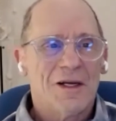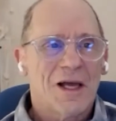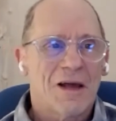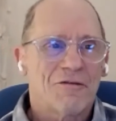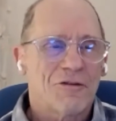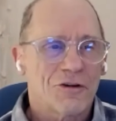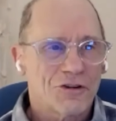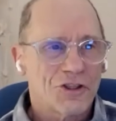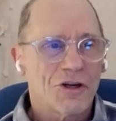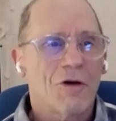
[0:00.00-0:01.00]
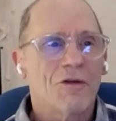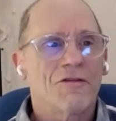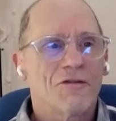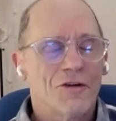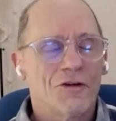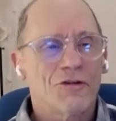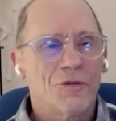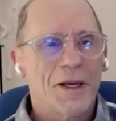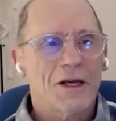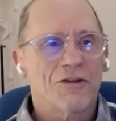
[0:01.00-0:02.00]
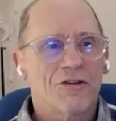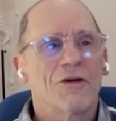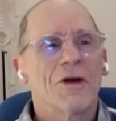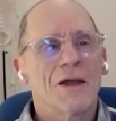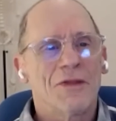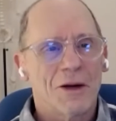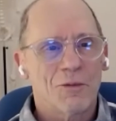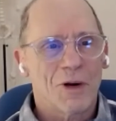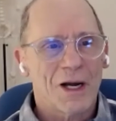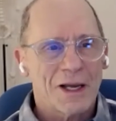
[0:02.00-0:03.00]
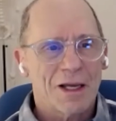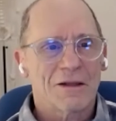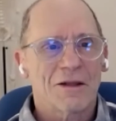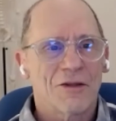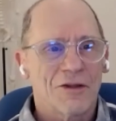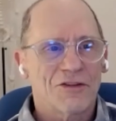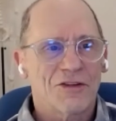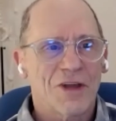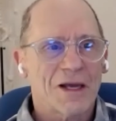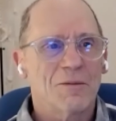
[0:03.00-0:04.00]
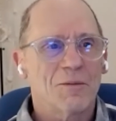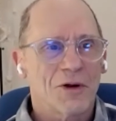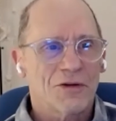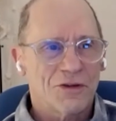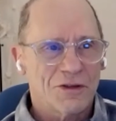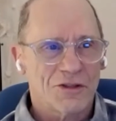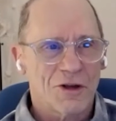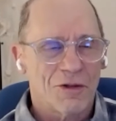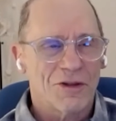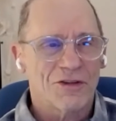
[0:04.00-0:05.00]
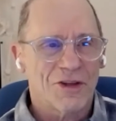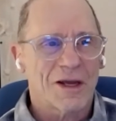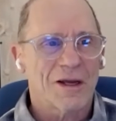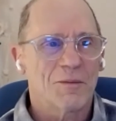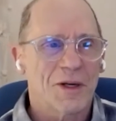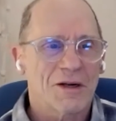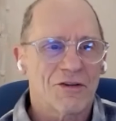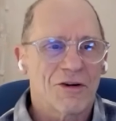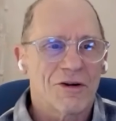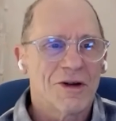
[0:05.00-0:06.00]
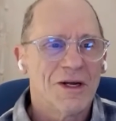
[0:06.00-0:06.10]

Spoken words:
And first show the first picture, and then when I get to the second person, show the second picture.